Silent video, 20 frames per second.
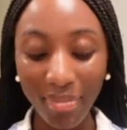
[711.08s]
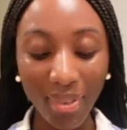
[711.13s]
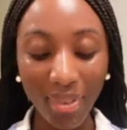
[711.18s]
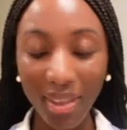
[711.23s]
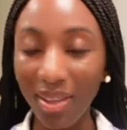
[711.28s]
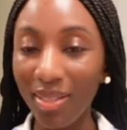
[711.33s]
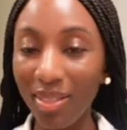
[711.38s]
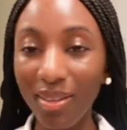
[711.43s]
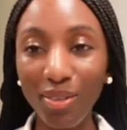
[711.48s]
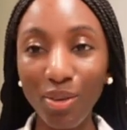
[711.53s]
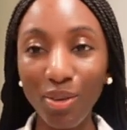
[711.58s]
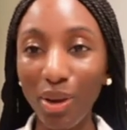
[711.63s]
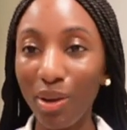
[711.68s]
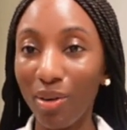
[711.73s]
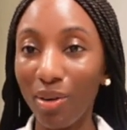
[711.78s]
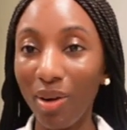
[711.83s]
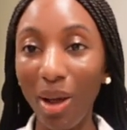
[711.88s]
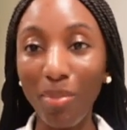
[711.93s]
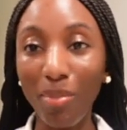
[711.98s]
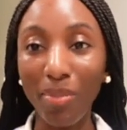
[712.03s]
And then so I
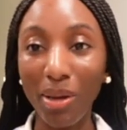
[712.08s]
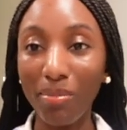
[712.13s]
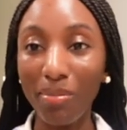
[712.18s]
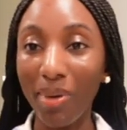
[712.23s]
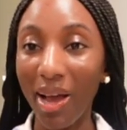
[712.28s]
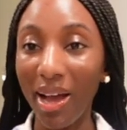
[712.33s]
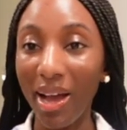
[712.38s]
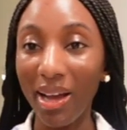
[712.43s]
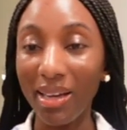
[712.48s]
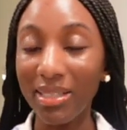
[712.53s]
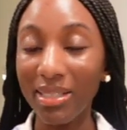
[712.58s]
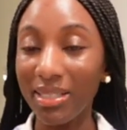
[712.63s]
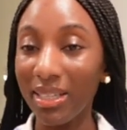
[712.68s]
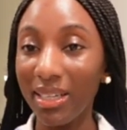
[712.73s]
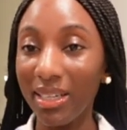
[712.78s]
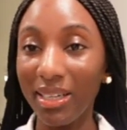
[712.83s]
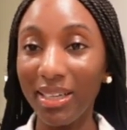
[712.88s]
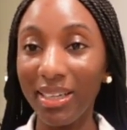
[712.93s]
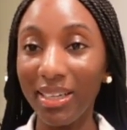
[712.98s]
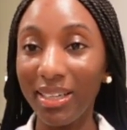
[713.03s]
grabbed my bags
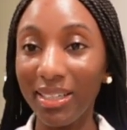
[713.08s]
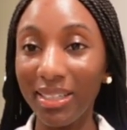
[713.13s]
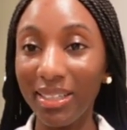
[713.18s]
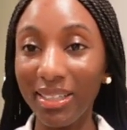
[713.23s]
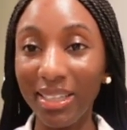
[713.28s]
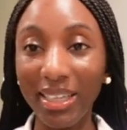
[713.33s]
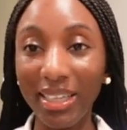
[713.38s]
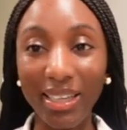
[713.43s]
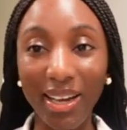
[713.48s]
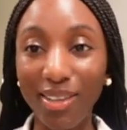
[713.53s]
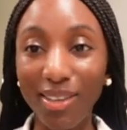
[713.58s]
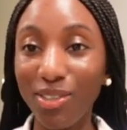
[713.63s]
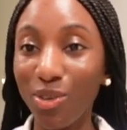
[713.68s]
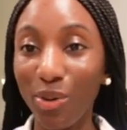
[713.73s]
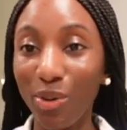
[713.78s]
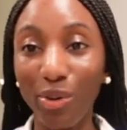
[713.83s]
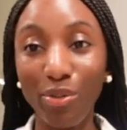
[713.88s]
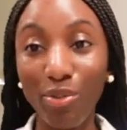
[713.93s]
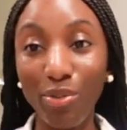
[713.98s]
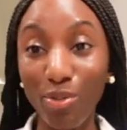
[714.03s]
and like I
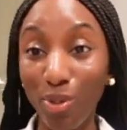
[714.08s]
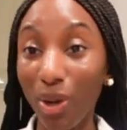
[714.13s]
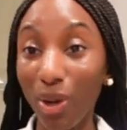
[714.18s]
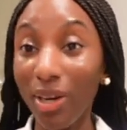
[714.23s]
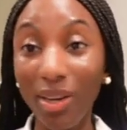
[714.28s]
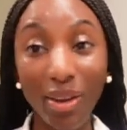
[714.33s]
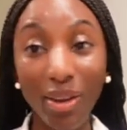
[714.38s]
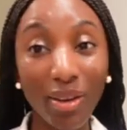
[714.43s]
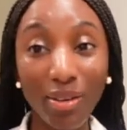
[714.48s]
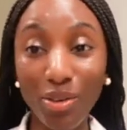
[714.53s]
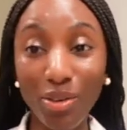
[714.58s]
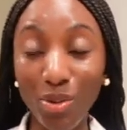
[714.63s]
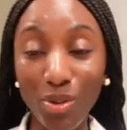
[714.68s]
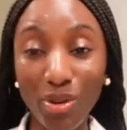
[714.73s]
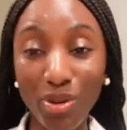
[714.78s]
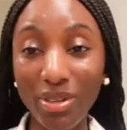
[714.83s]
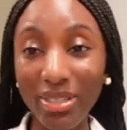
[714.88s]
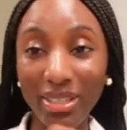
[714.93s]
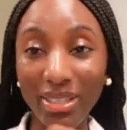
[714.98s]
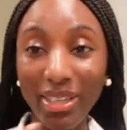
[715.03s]
started running
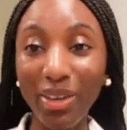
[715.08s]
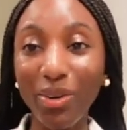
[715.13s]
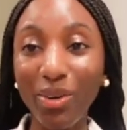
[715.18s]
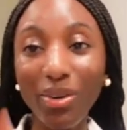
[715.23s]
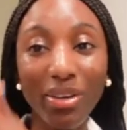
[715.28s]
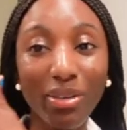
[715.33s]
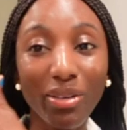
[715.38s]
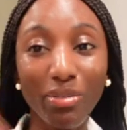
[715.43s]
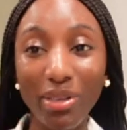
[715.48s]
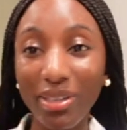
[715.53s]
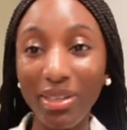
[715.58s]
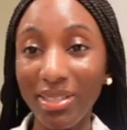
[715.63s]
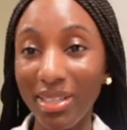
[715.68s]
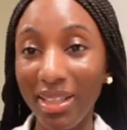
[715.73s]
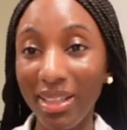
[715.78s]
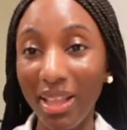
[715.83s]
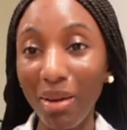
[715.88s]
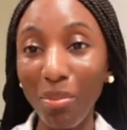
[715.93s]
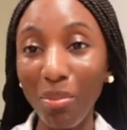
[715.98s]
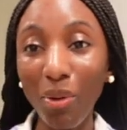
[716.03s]
towards security because at
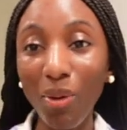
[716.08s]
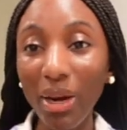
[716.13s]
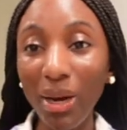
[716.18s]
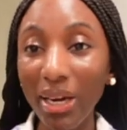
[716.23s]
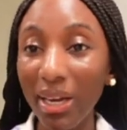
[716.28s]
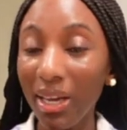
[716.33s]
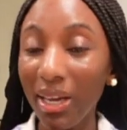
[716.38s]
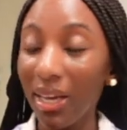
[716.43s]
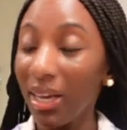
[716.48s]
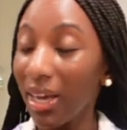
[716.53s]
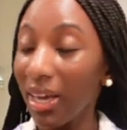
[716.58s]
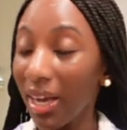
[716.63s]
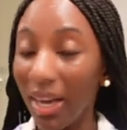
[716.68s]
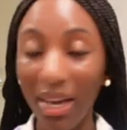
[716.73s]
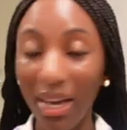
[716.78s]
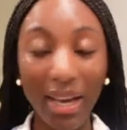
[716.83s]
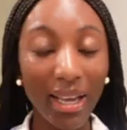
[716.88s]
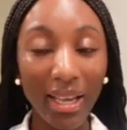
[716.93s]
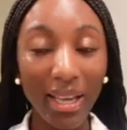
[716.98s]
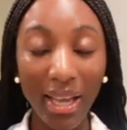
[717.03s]
that point
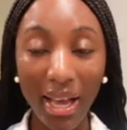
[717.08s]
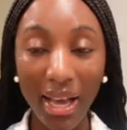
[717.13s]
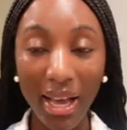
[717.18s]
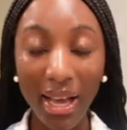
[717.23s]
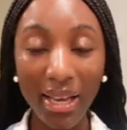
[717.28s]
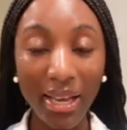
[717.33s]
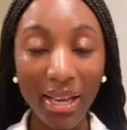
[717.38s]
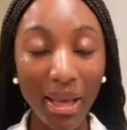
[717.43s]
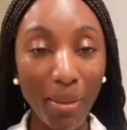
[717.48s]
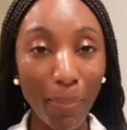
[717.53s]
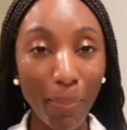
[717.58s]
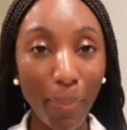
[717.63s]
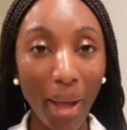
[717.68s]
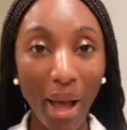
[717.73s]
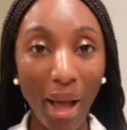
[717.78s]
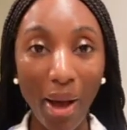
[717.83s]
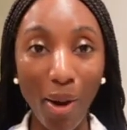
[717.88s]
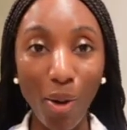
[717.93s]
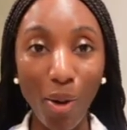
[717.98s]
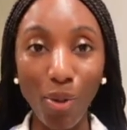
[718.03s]
I had
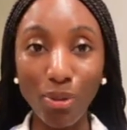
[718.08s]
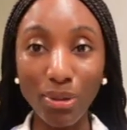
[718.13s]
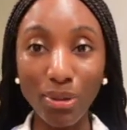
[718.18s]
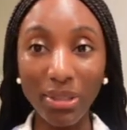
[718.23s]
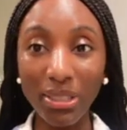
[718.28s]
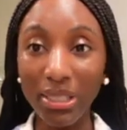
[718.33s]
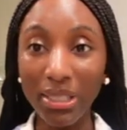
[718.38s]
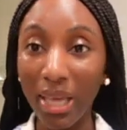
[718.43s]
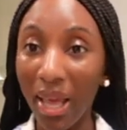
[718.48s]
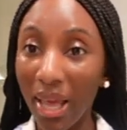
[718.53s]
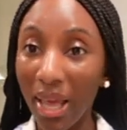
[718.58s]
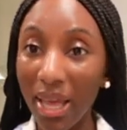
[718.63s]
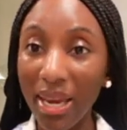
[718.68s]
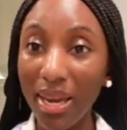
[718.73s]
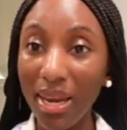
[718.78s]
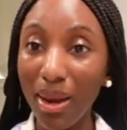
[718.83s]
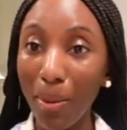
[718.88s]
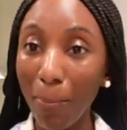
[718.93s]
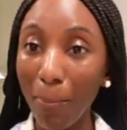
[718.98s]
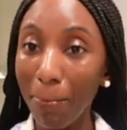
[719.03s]
about
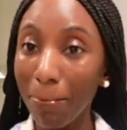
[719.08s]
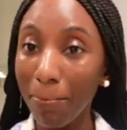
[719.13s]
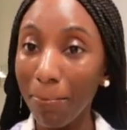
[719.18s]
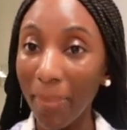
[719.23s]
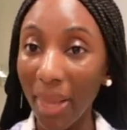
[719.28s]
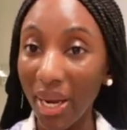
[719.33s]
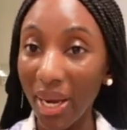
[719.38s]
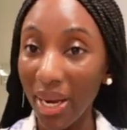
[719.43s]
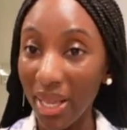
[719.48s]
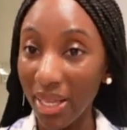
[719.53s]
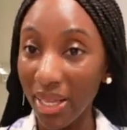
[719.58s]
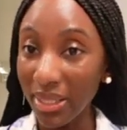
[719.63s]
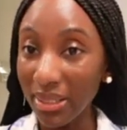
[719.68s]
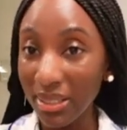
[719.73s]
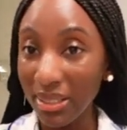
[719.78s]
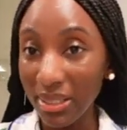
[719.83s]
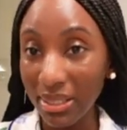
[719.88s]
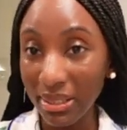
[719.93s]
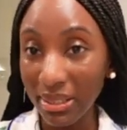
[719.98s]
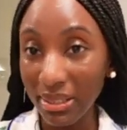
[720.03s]
10
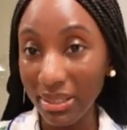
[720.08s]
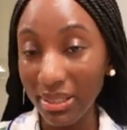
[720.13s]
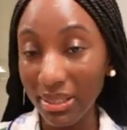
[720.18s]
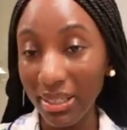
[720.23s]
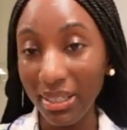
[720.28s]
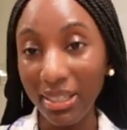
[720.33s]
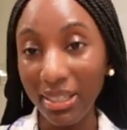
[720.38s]
minutes